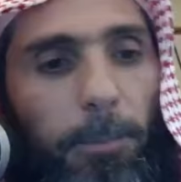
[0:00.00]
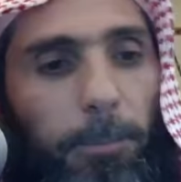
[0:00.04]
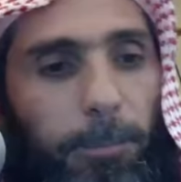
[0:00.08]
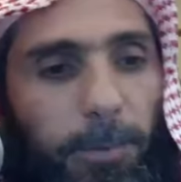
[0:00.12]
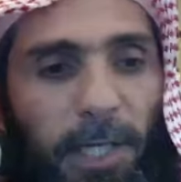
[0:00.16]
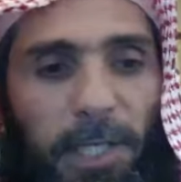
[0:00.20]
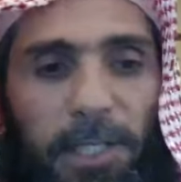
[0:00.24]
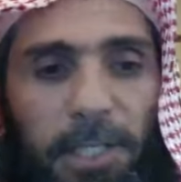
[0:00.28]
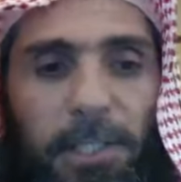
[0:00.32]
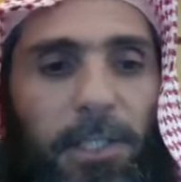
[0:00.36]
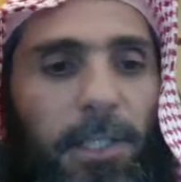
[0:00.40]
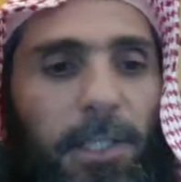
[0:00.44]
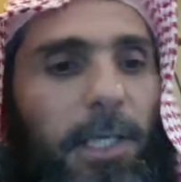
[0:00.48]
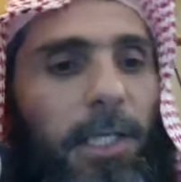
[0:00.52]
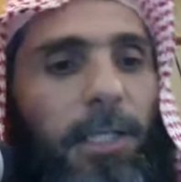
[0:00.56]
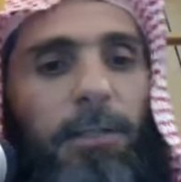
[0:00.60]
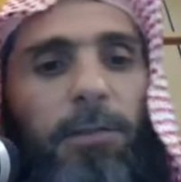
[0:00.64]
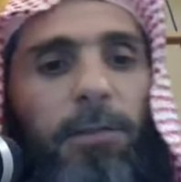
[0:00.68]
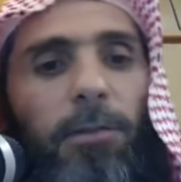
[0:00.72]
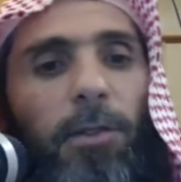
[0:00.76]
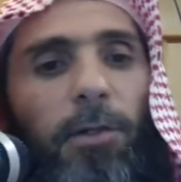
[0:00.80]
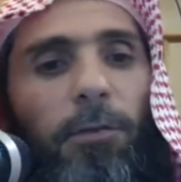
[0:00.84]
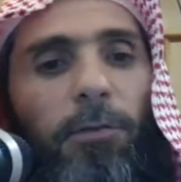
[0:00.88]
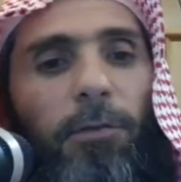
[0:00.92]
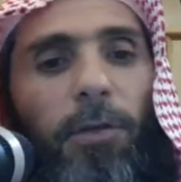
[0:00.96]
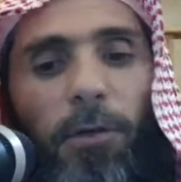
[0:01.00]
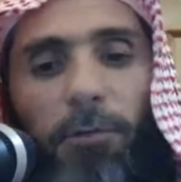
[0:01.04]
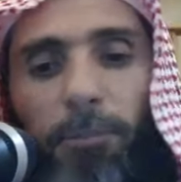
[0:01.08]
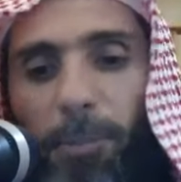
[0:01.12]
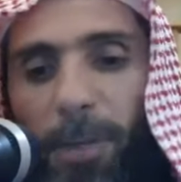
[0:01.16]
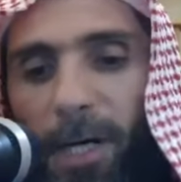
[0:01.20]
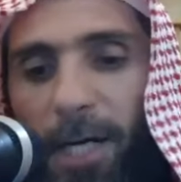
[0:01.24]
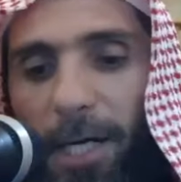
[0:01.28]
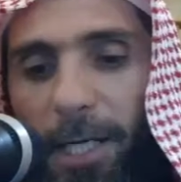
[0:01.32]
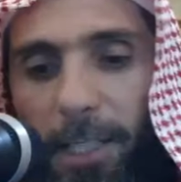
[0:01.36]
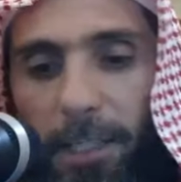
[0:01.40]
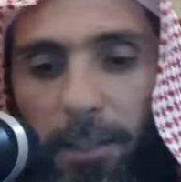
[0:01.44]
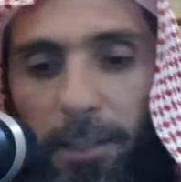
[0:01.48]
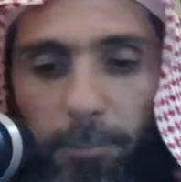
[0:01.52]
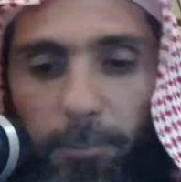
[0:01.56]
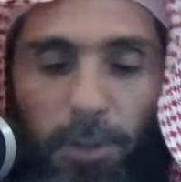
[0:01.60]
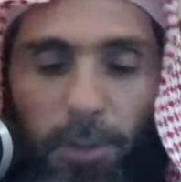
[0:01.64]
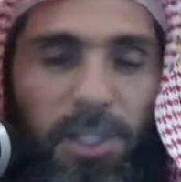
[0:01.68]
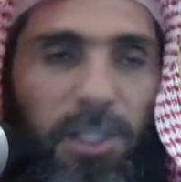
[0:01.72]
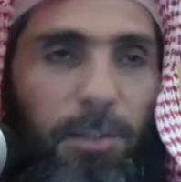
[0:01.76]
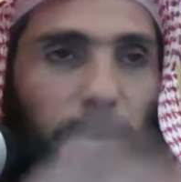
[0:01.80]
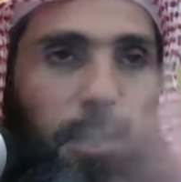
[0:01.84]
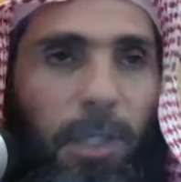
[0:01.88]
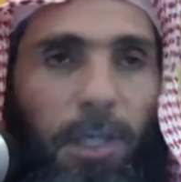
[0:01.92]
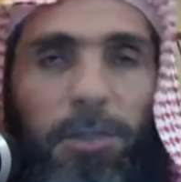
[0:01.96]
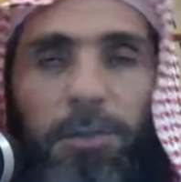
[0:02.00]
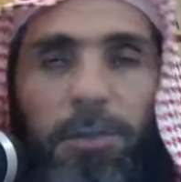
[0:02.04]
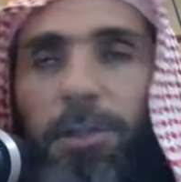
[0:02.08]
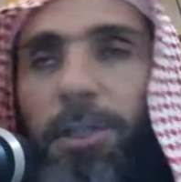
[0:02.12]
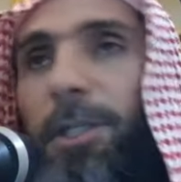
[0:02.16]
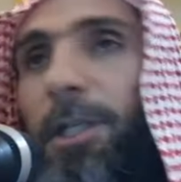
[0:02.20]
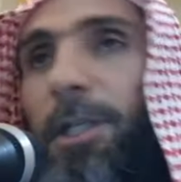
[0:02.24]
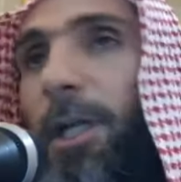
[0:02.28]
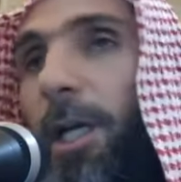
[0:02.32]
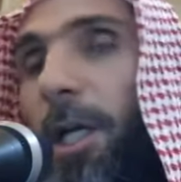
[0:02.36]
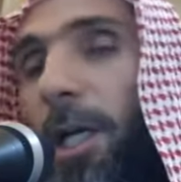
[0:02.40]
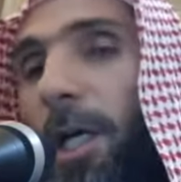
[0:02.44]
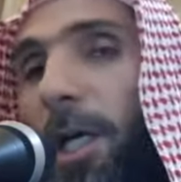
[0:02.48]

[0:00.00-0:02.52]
president of mine, Muslim country?